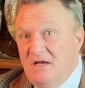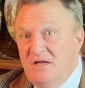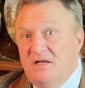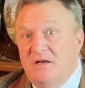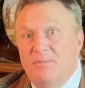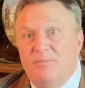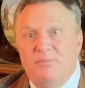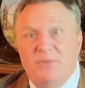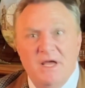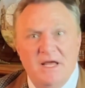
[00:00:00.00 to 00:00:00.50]

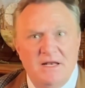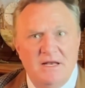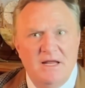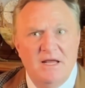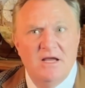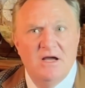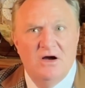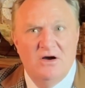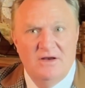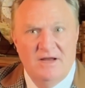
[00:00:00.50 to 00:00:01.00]

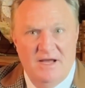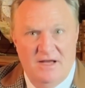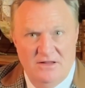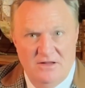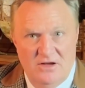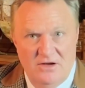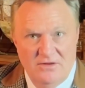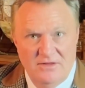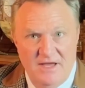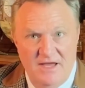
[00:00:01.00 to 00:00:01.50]
depending on how
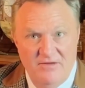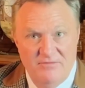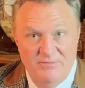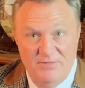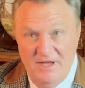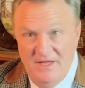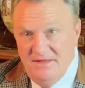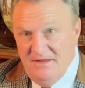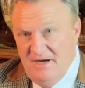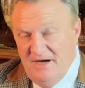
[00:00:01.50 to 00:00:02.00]
long they have
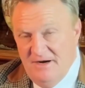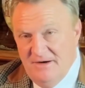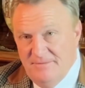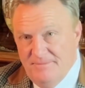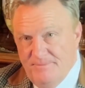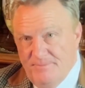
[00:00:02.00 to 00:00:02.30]
been there.